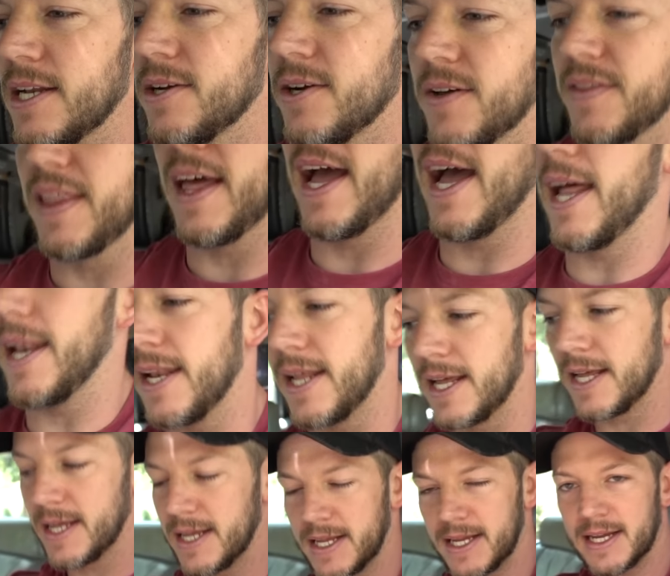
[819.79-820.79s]
doing that.
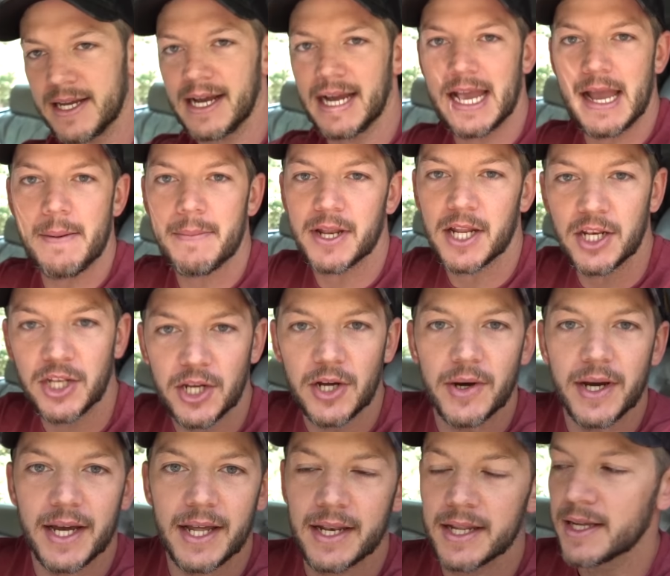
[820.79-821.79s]
I am gonna
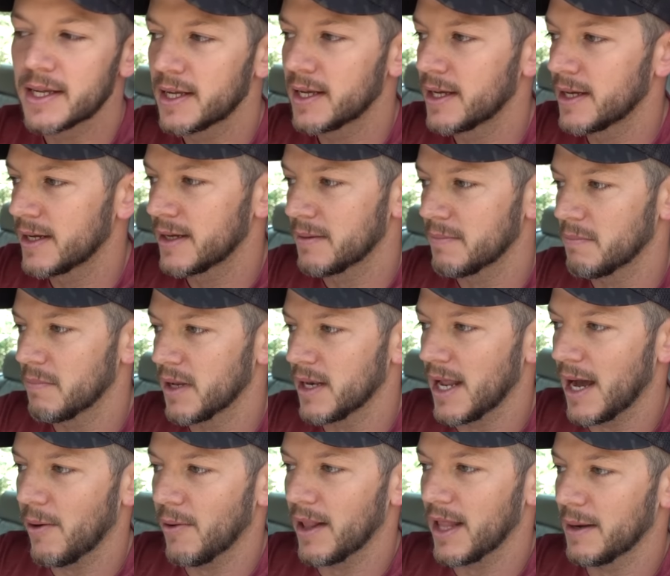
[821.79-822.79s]
do it, but
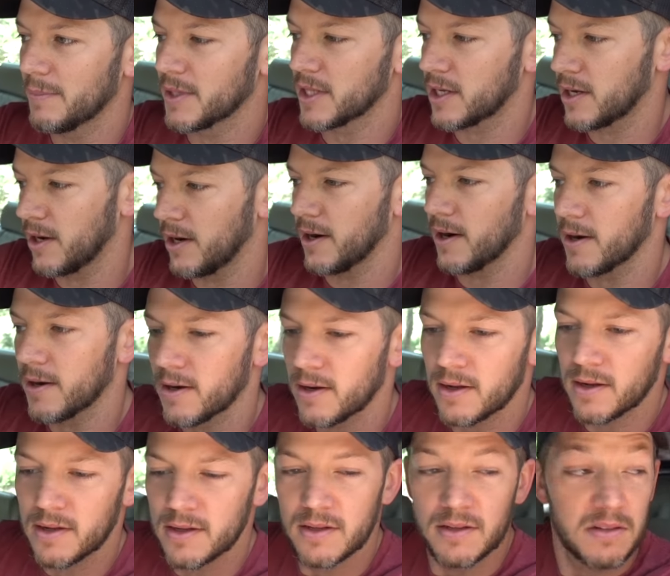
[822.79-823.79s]
not while I'm in the car.
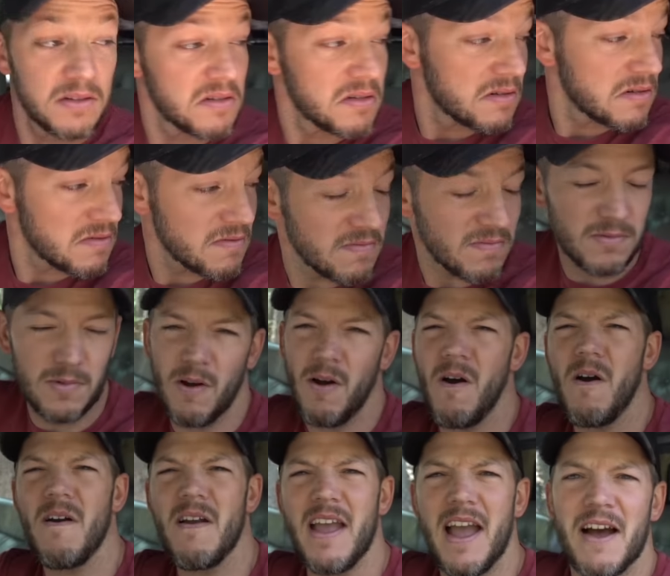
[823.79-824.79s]

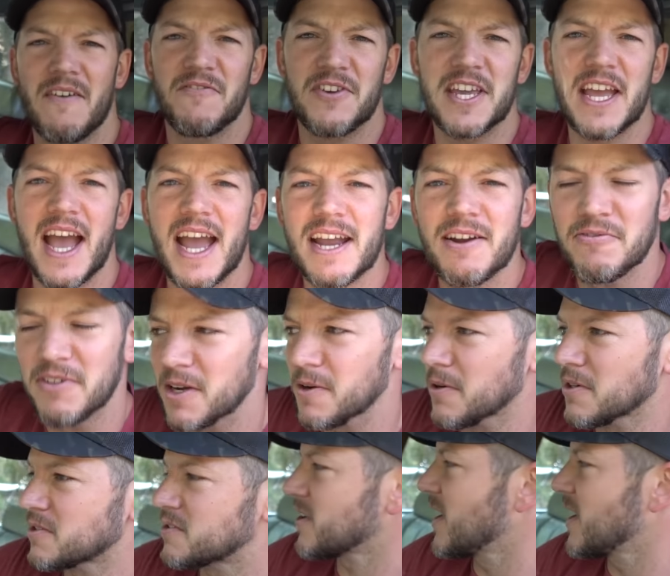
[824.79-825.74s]
Oh yeah, V8 rear wheel